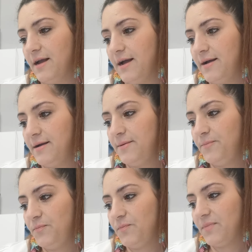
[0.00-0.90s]

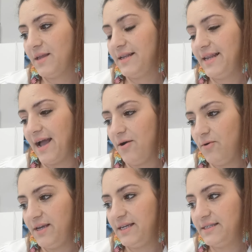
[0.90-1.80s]
Now
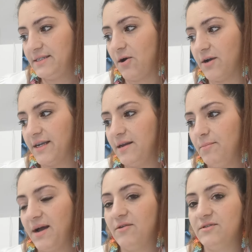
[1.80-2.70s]
he's talking
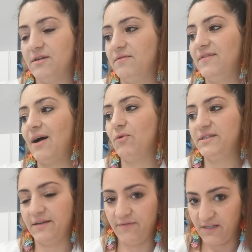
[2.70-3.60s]
about vowel
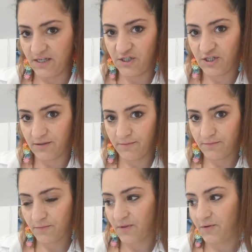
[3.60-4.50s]
definition.
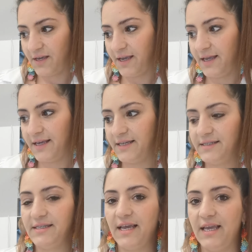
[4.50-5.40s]
Okay,
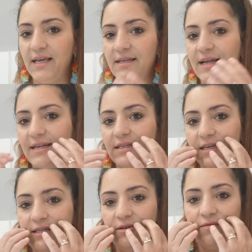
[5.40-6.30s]
he's saying that
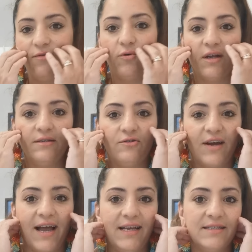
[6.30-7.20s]
in your vocal
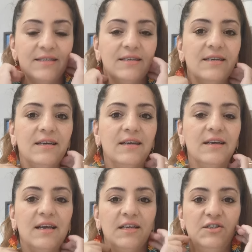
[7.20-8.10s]
tract,
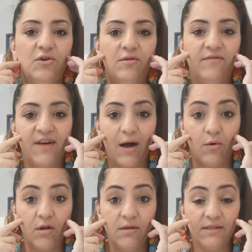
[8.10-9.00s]
your
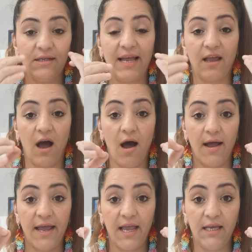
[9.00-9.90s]
vowels like a,
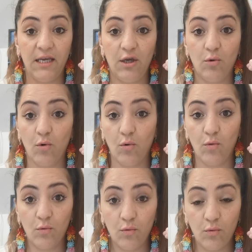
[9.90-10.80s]
e, I, o,
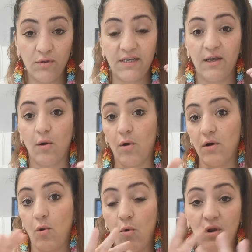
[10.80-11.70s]
u, they
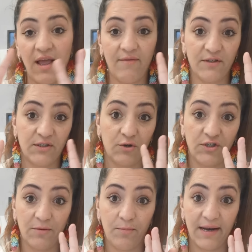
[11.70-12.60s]
all have a
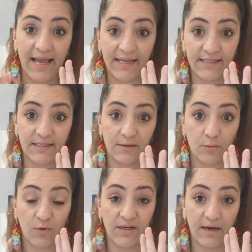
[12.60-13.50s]
certain place
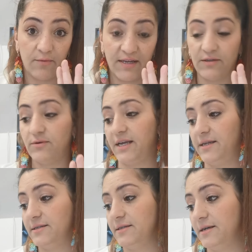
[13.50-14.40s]
where they resonate.